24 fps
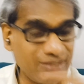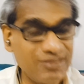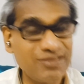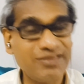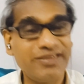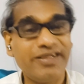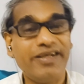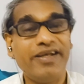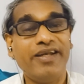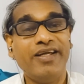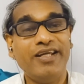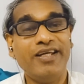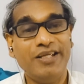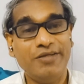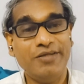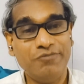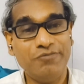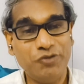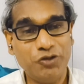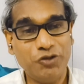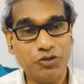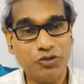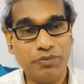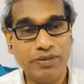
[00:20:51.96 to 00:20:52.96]
considering
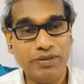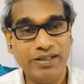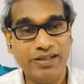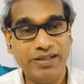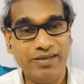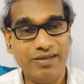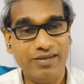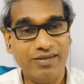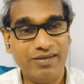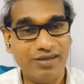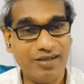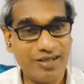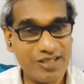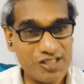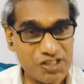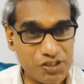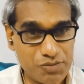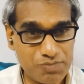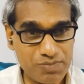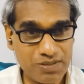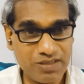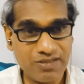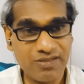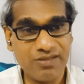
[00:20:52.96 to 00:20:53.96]
Him to be
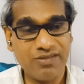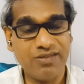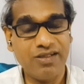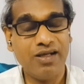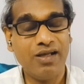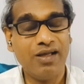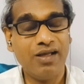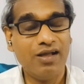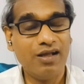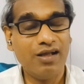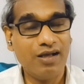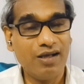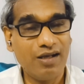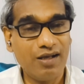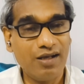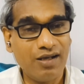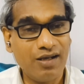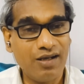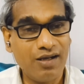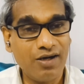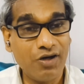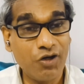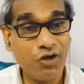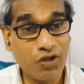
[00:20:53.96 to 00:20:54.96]
husband,
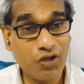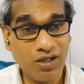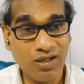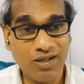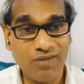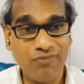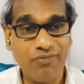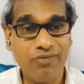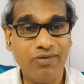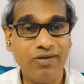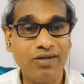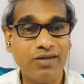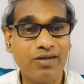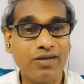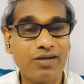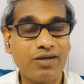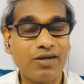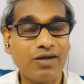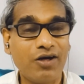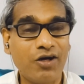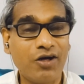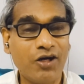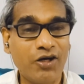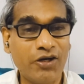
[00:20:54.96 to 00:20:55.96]
or
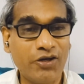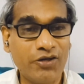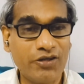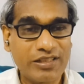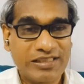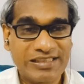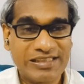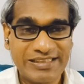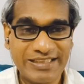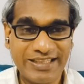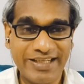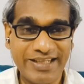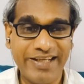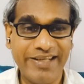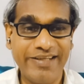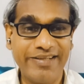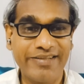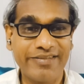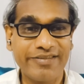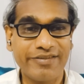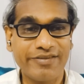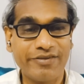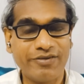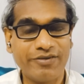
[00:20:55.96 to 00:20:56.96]
lover, or
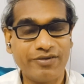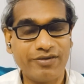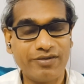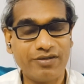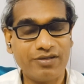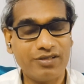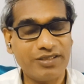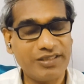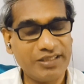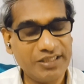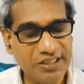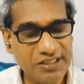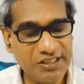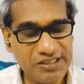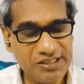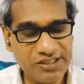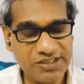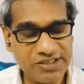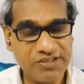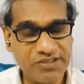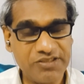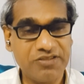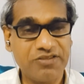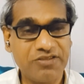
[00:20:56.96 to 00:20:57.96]
child,
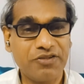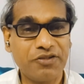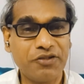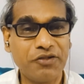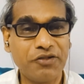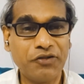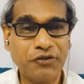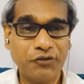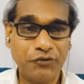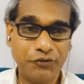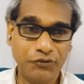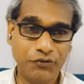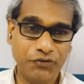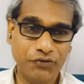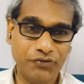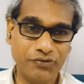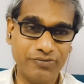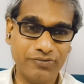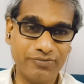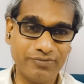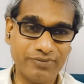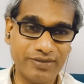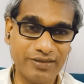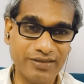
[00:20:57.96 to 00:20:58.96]
teacher,
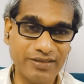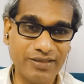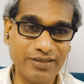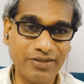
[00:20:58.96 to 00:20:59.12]
guru.